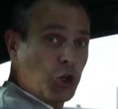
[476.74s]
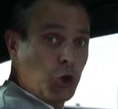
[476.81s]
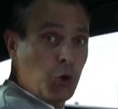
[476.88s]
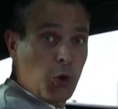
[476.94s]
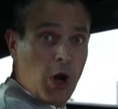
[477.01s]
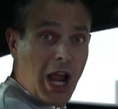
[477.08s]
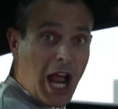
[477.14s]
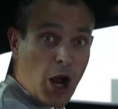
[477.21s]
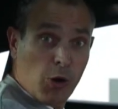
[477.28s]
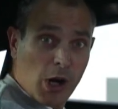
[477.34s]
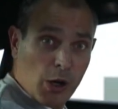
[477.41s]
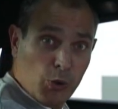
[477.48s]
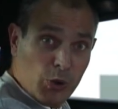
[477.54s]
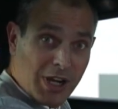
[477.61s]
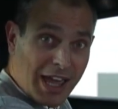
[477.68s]
to how
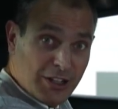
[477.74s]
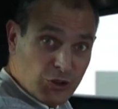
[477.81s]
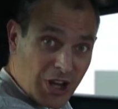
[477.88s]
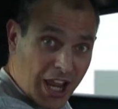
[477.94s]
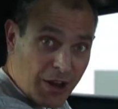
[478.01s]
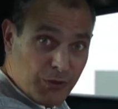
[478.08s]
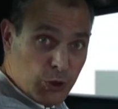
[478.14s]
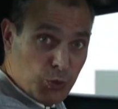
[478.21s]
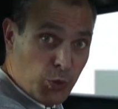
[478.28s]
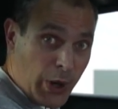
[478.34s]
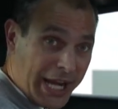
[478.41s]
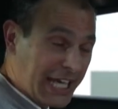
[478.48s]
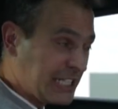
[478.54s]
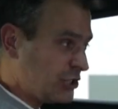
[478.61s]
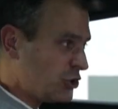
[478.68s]
I would like to have it
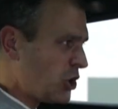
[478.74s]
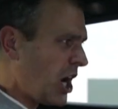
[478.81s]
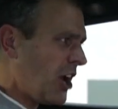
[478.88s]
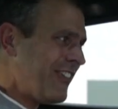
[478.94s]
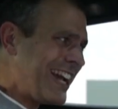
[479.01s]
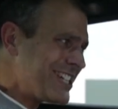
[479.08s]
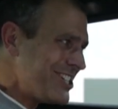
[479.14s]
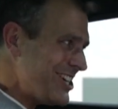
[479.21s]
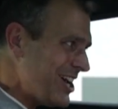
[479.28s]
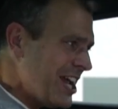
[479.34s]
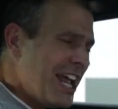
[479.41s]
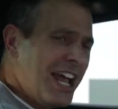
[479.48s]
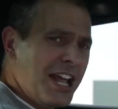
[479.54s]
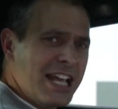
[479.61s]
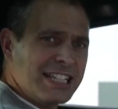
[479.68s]
when I drive. Actually,
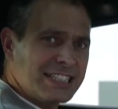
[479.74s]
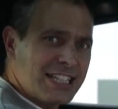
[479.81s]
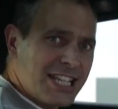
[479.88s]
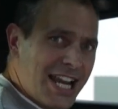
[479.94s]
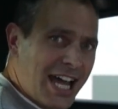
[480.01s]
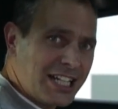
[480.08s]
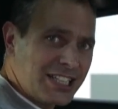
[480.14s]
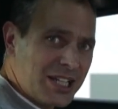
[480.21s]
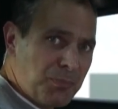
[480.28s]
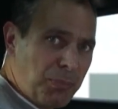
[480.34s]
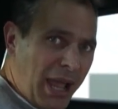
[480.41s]
slightly